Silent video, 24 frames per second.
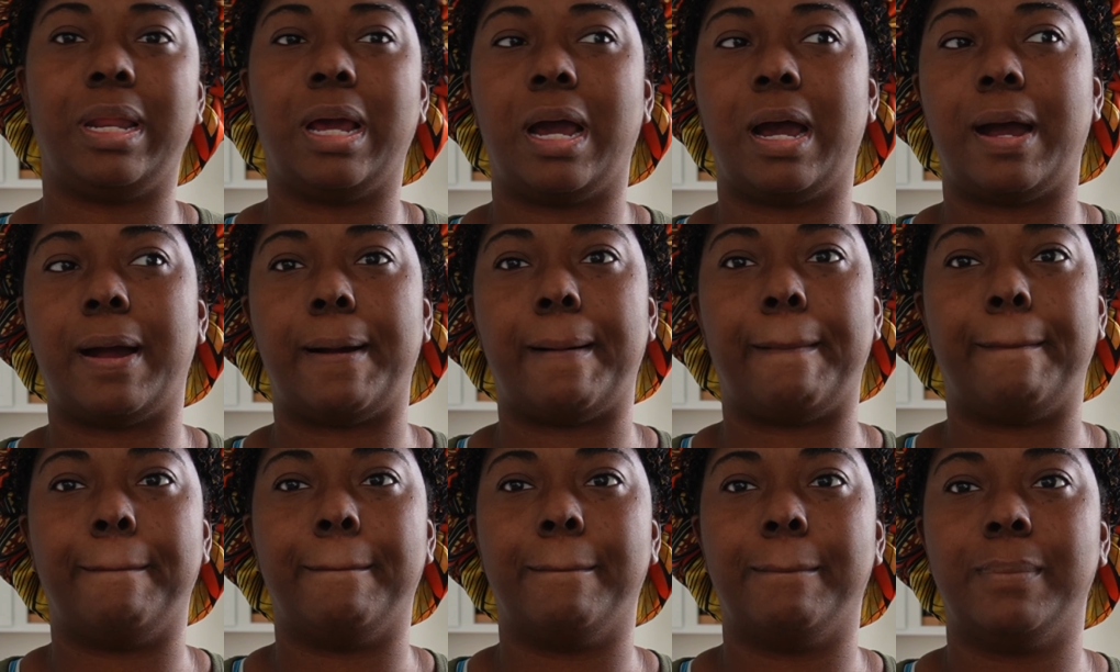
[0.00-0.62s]

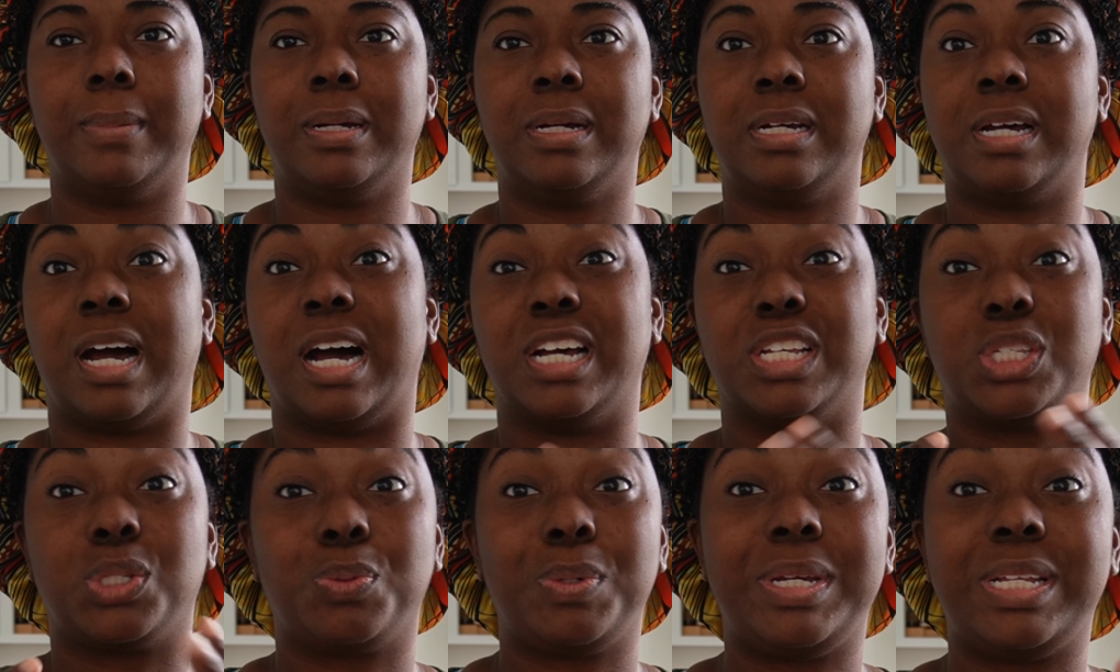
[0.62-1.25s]

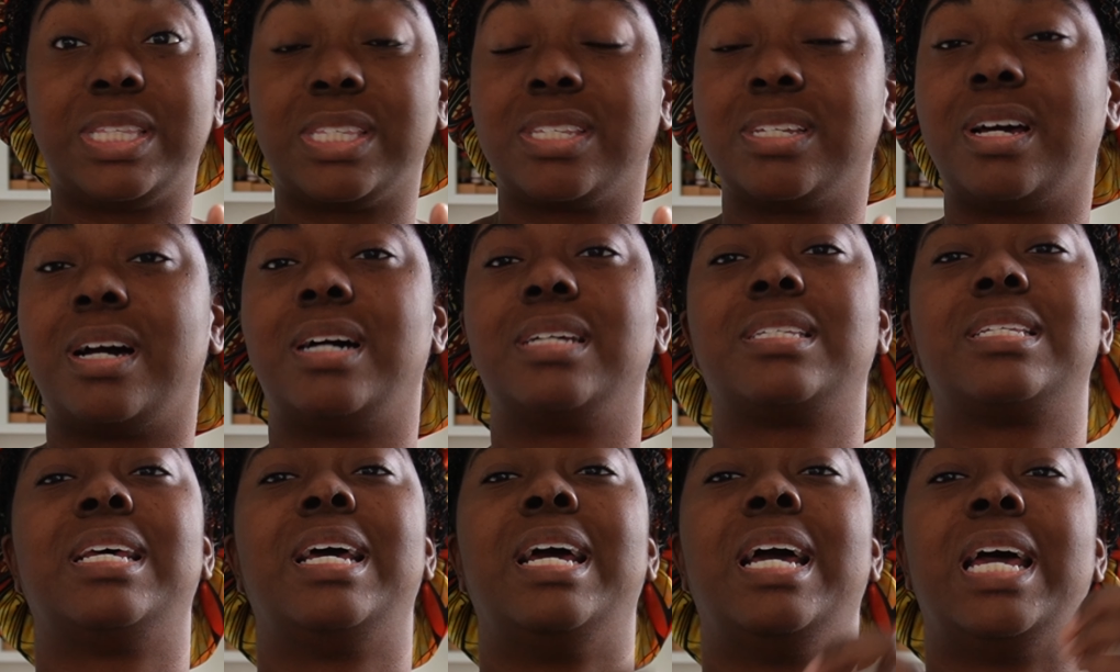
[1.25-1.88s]
a sweet
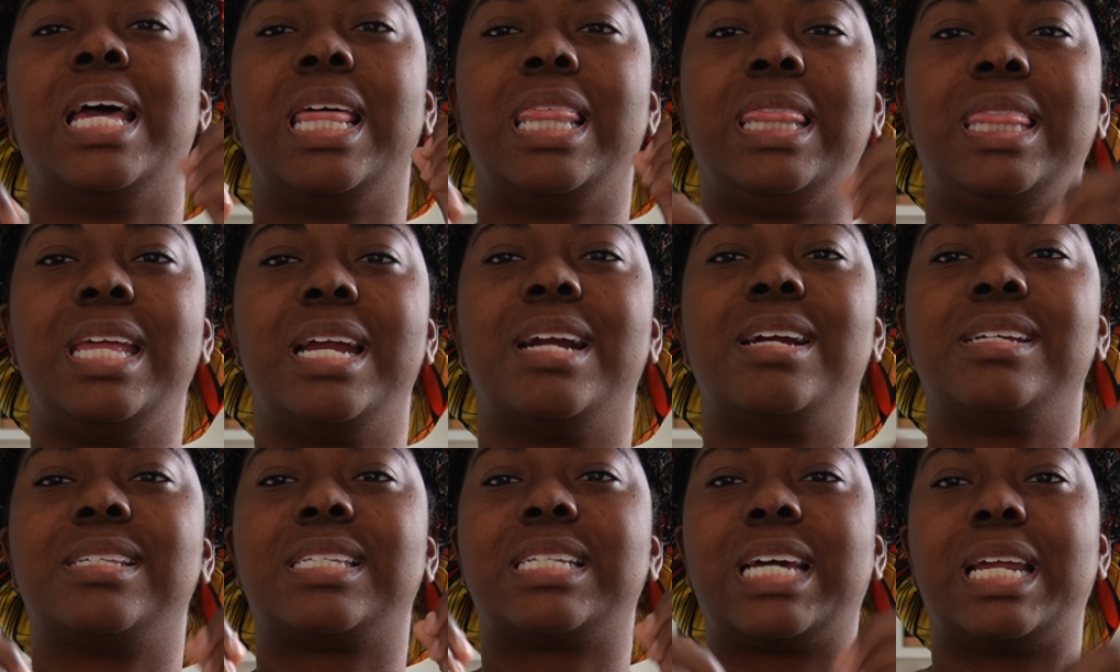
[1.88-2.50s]
sauce.
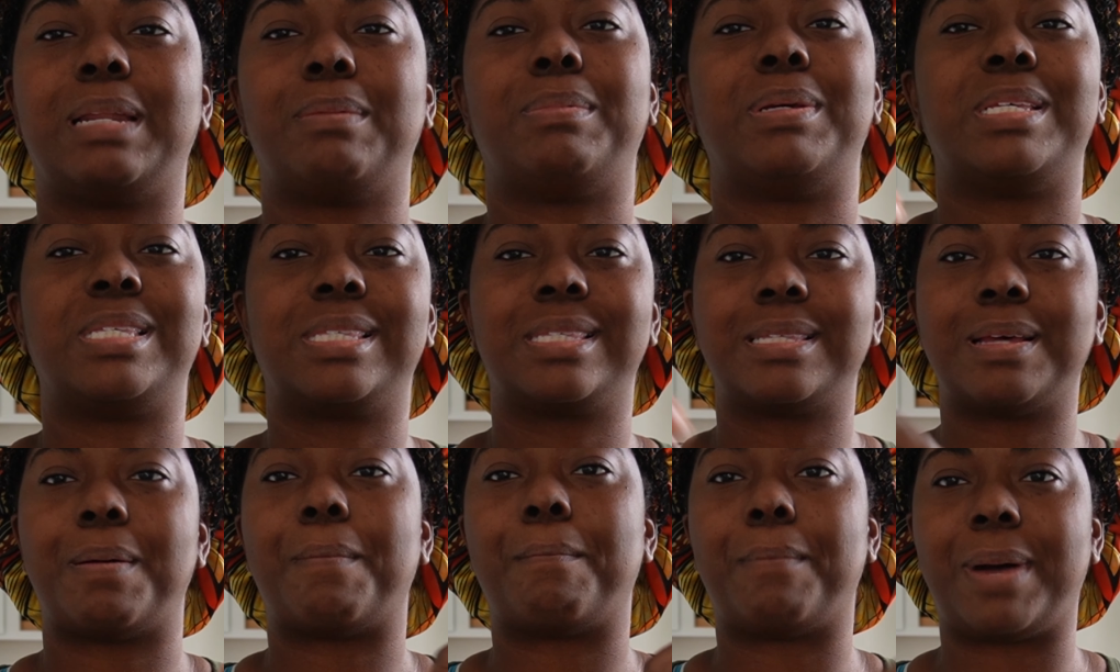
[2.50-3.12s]
There's gonna be
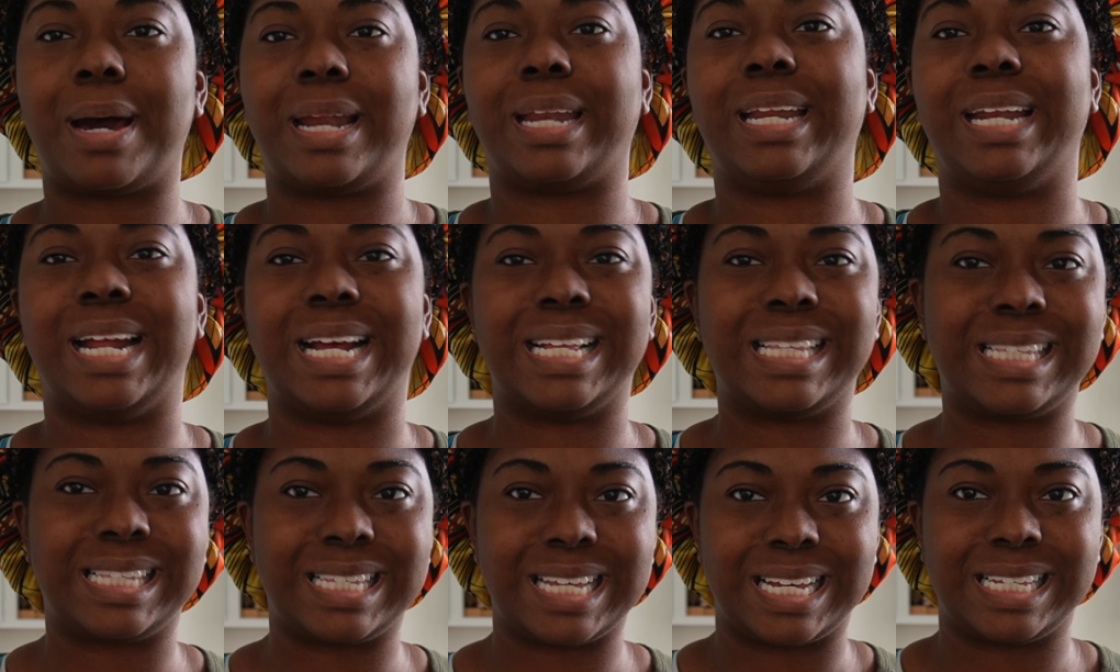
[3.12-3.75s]
somebody
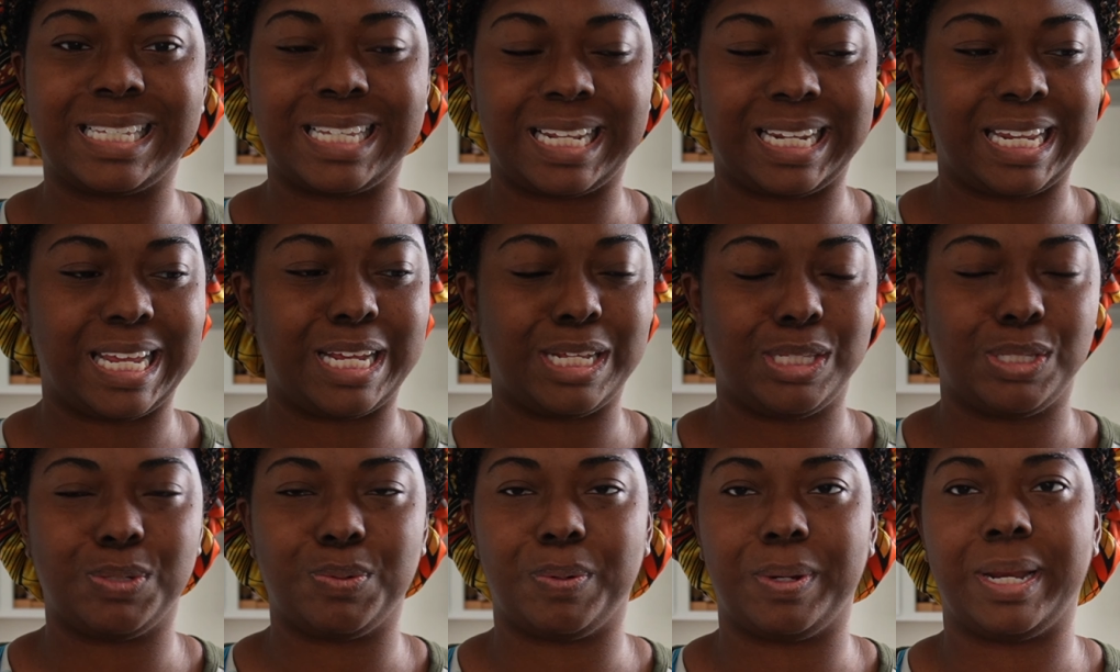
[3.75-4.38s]
that says that they
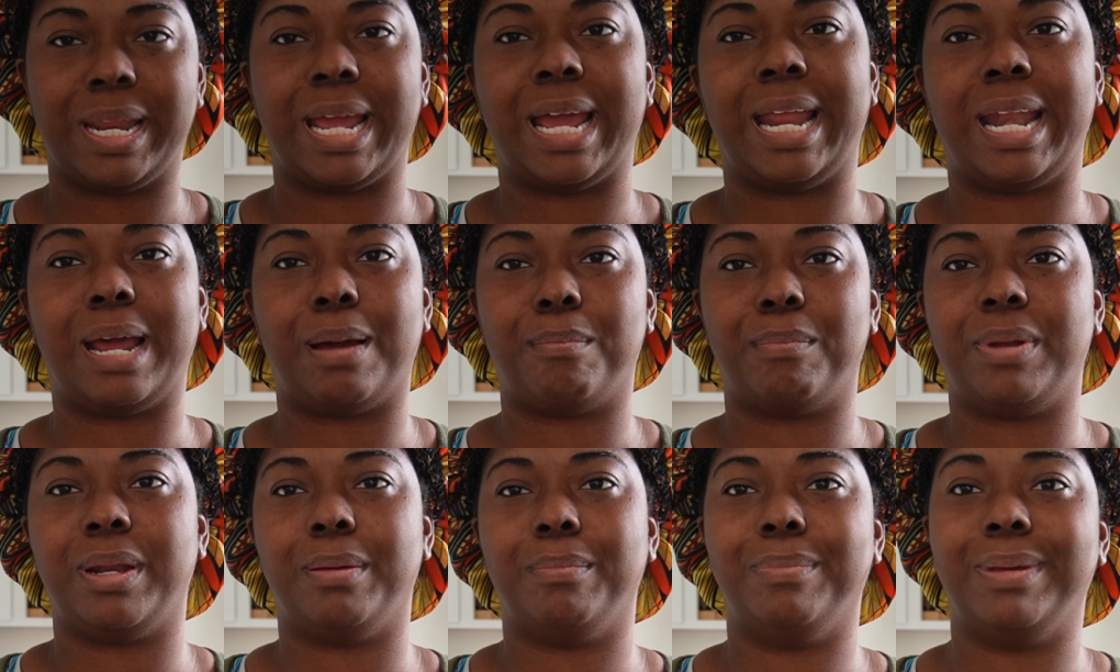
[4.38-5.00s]
do it, and
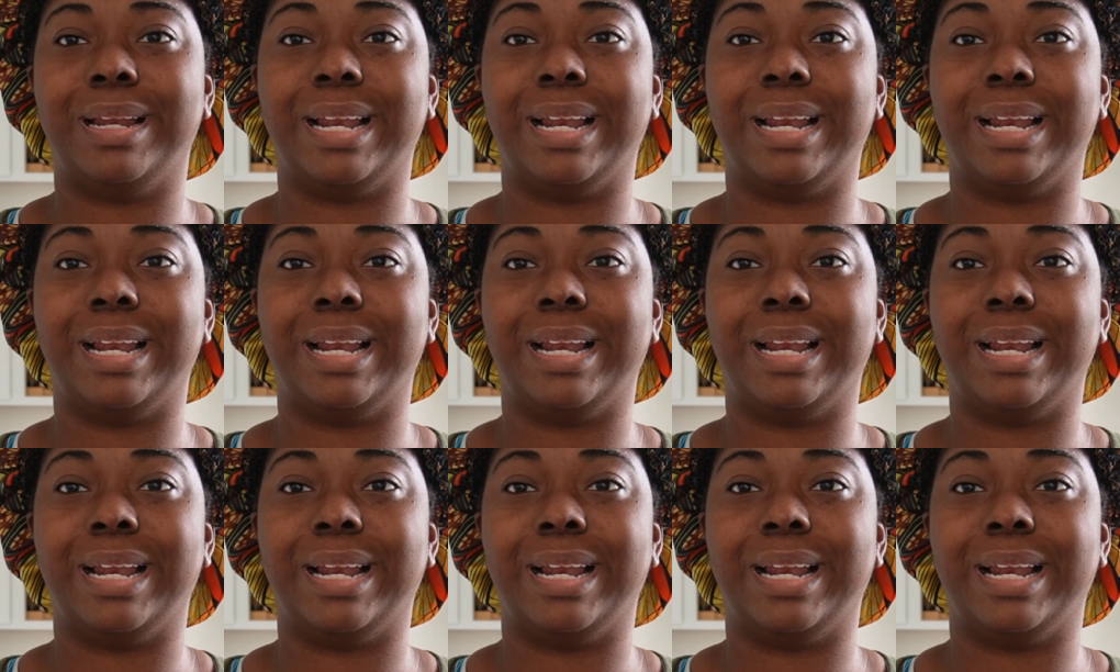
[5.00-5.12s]
I'm gonna be